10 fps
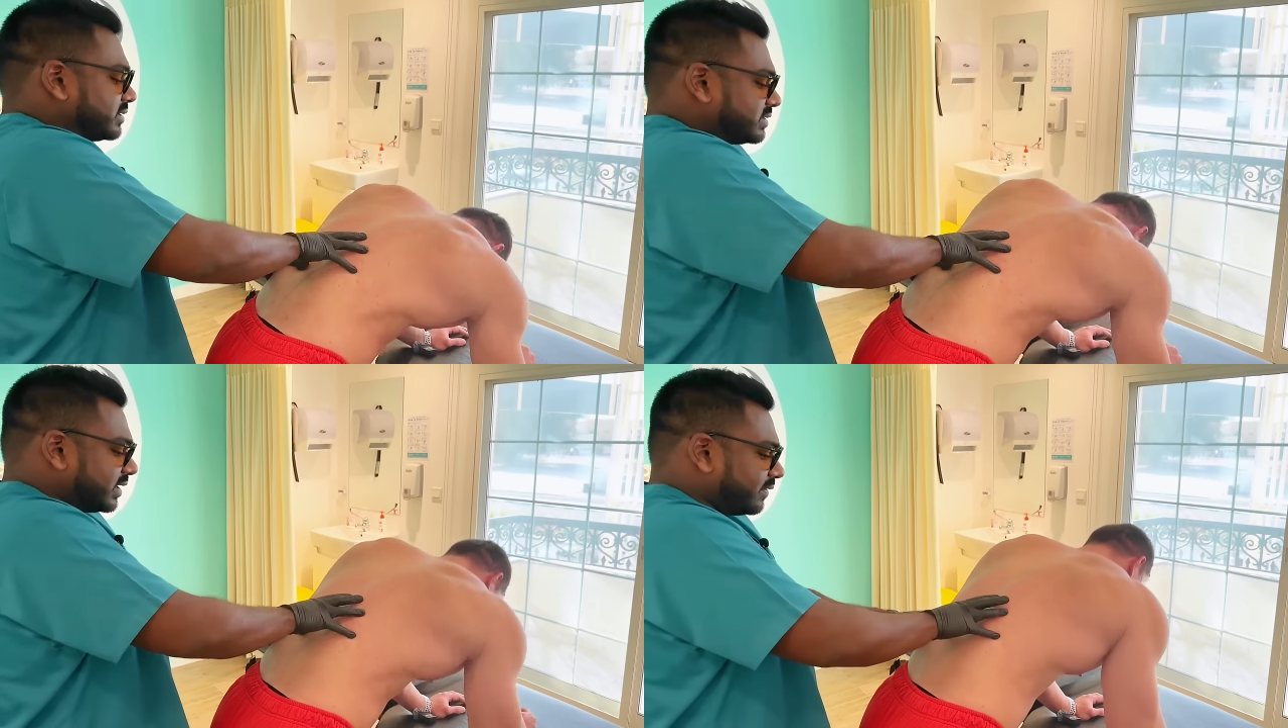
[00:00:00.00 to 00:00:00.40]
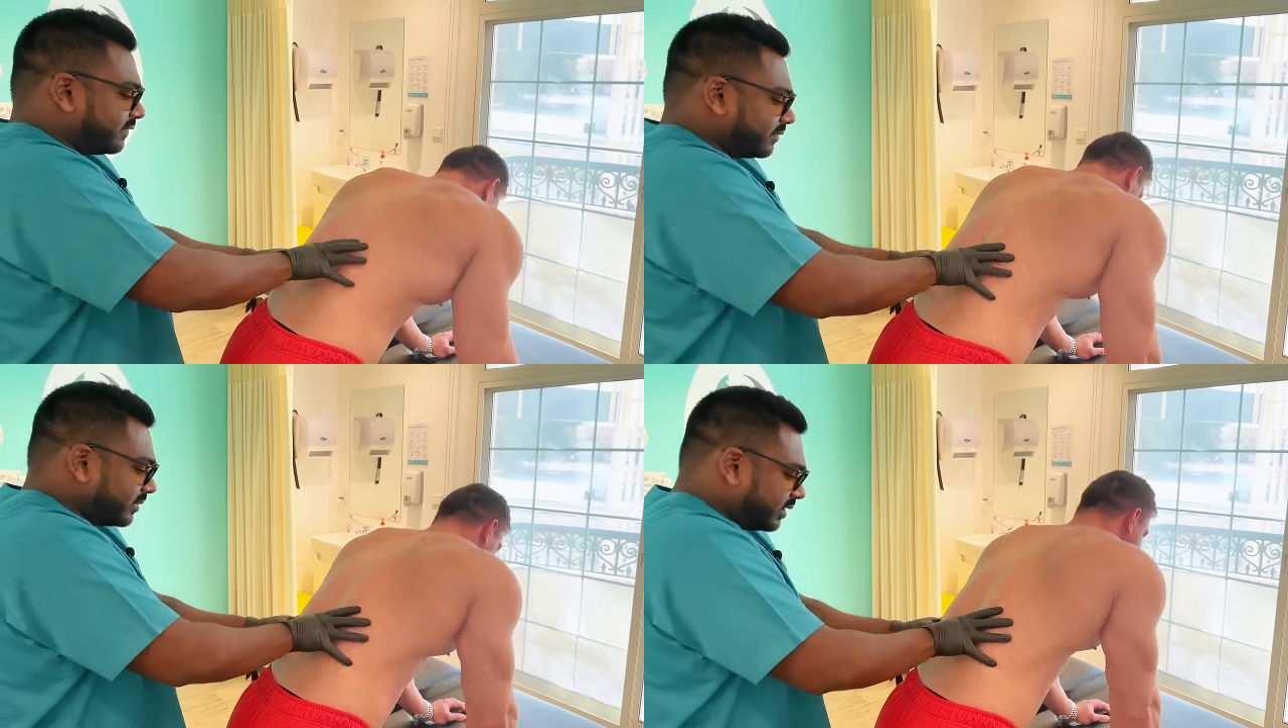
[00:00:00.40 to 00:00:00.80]
stand
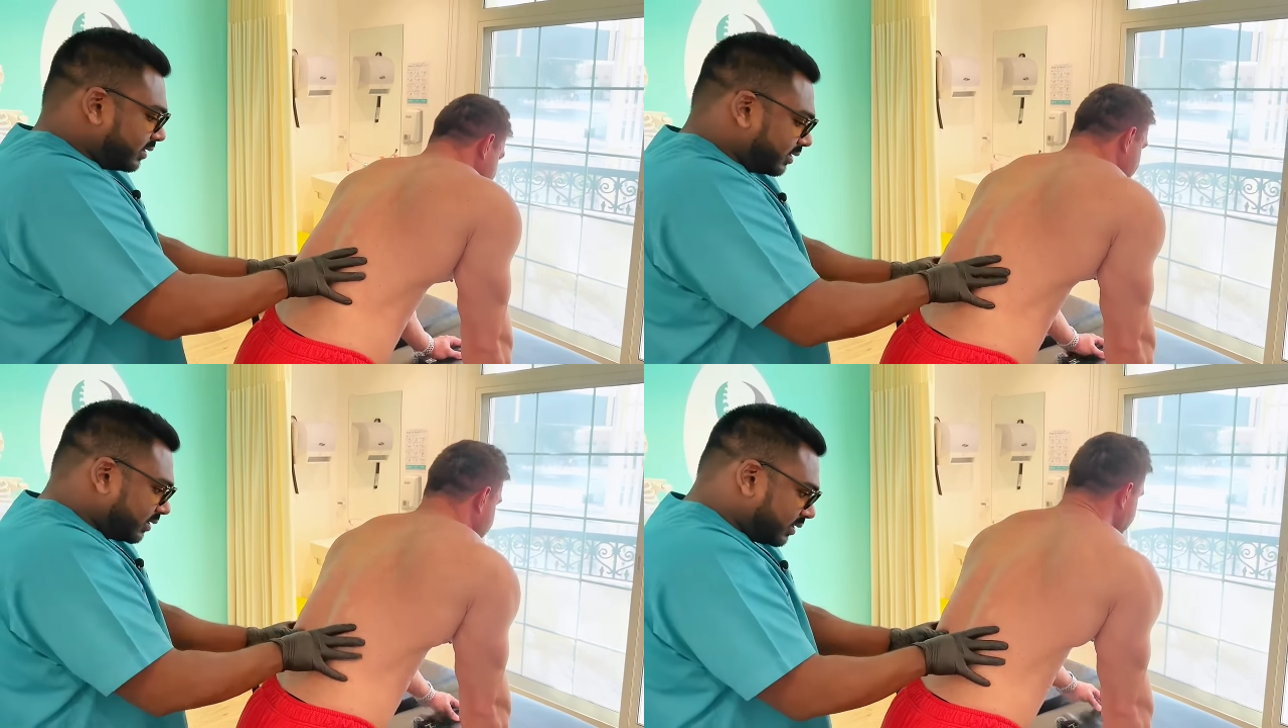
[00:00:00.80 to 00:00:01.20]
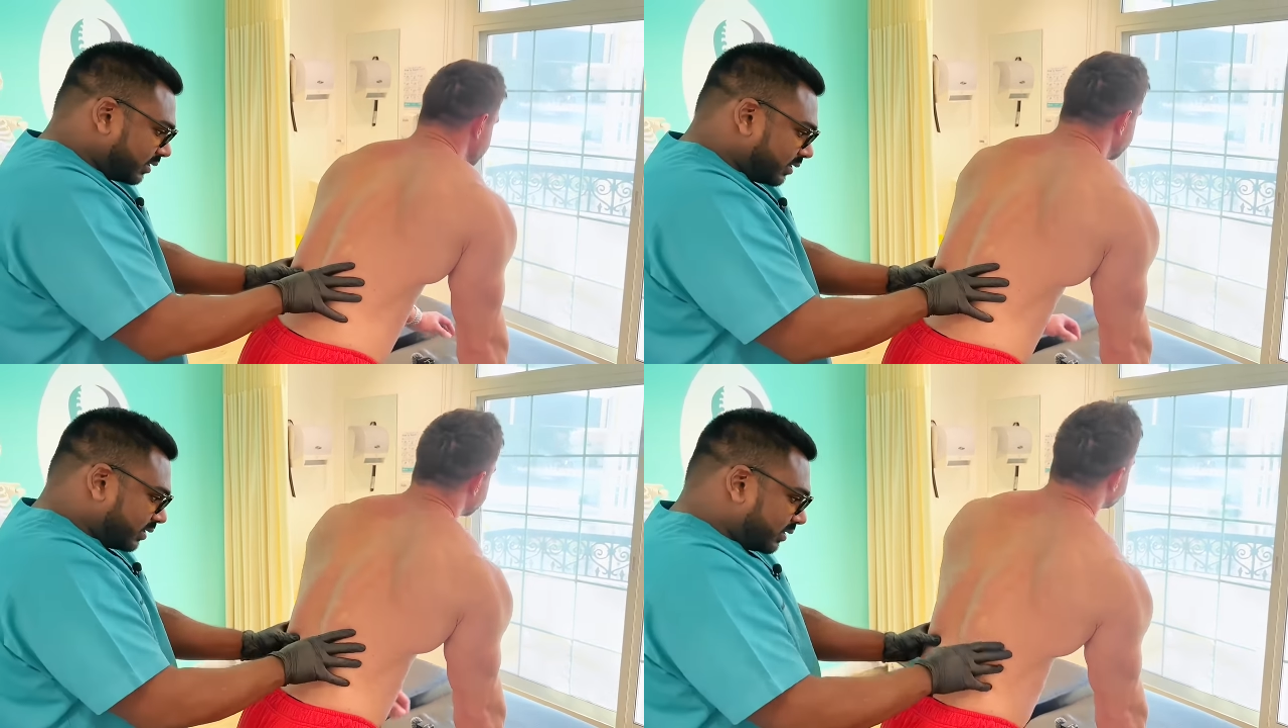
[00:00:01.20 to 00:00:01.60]
for me.
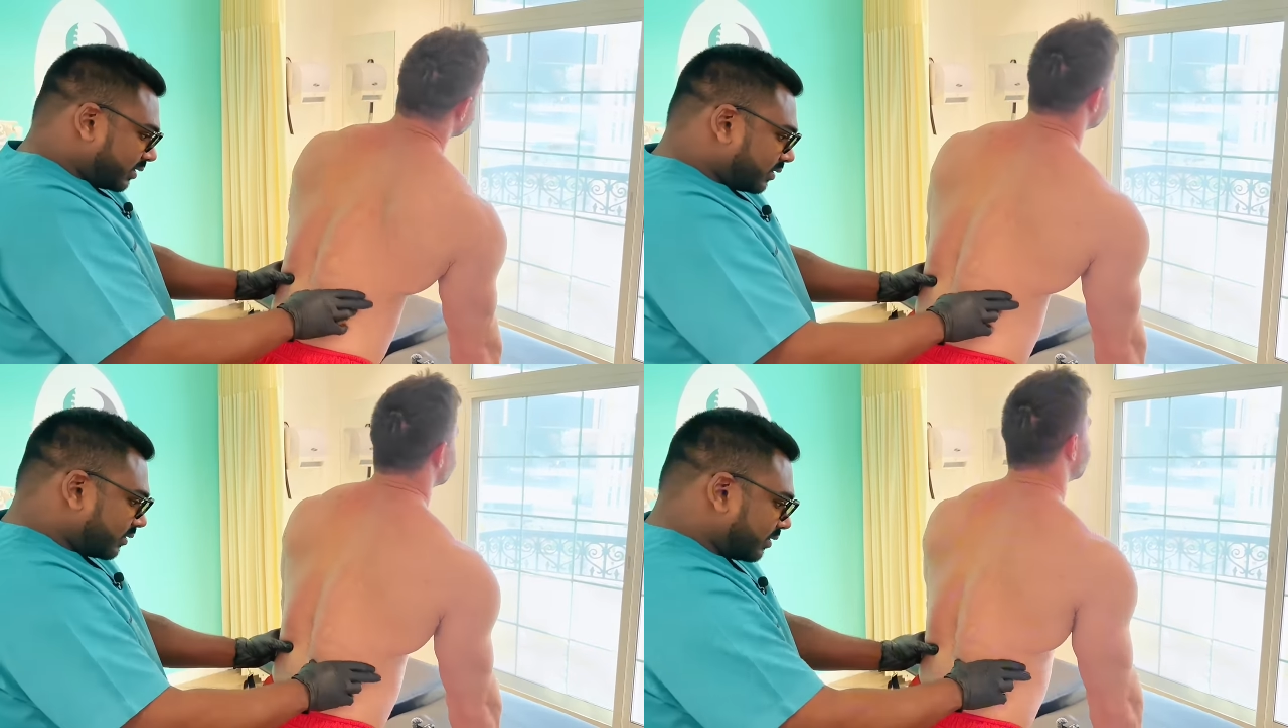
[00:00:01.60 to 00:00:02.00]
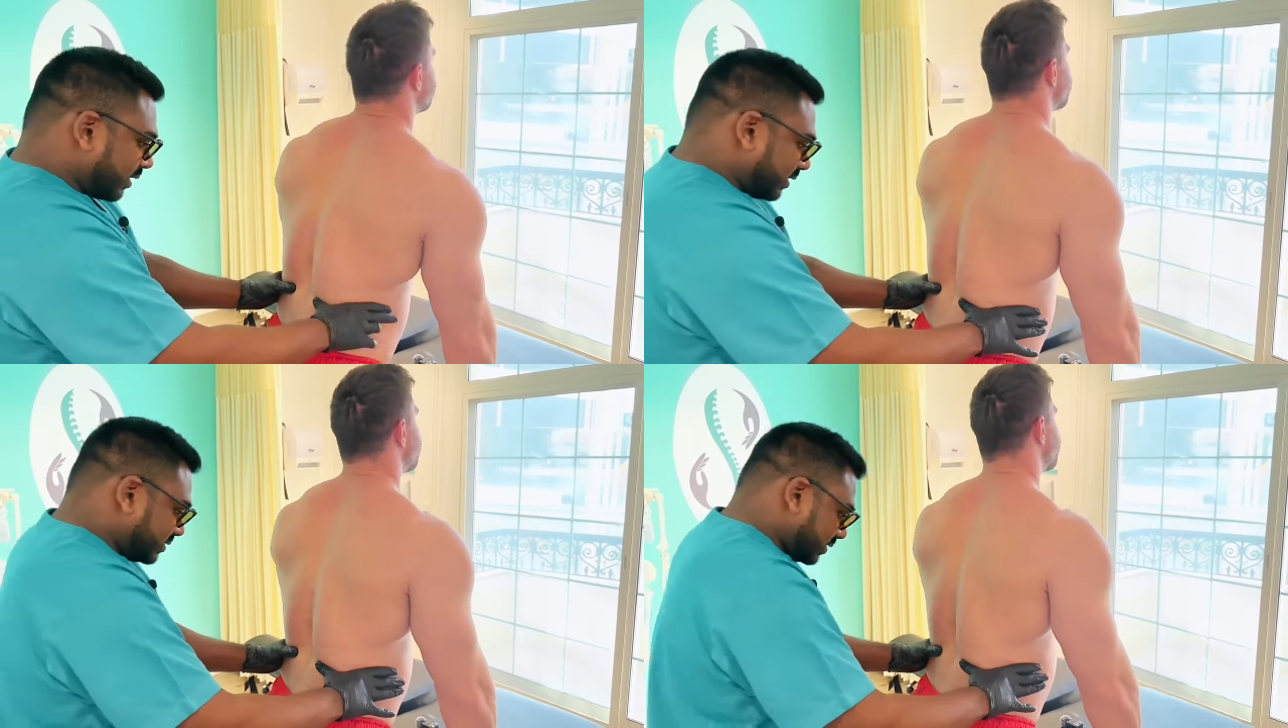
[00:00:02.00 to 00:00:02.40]
All
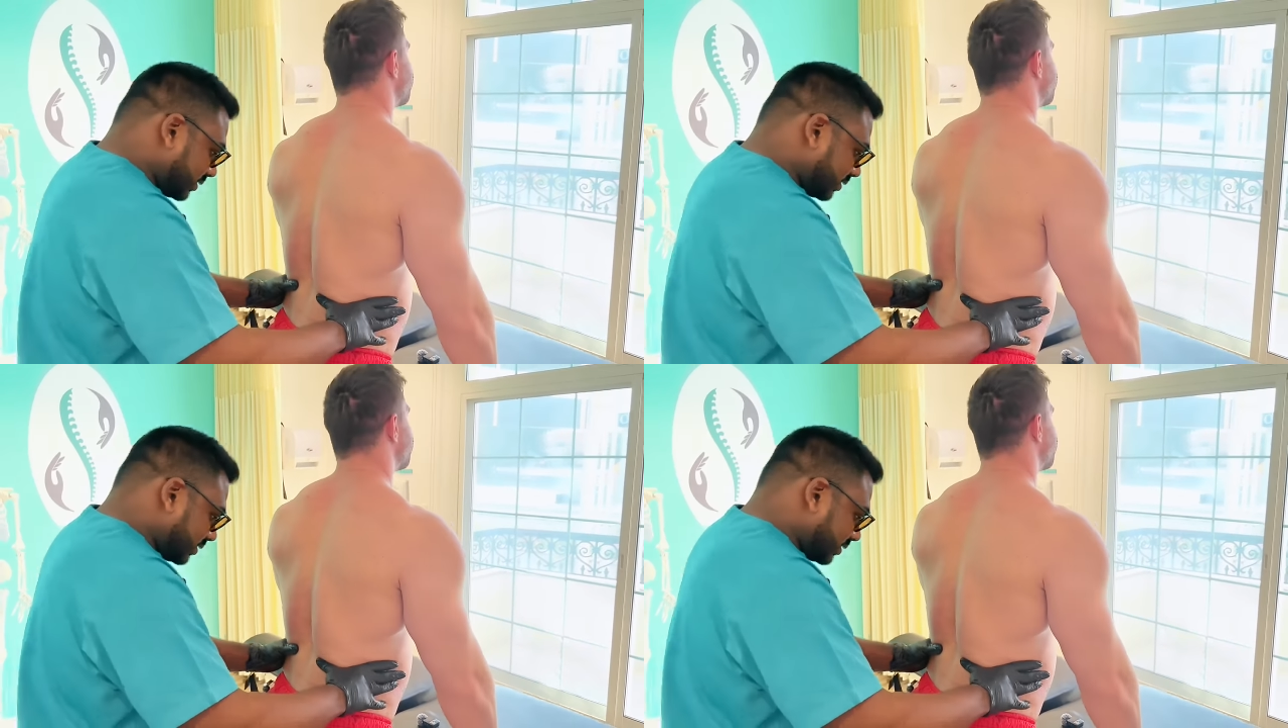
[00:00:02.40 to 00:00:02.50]
right.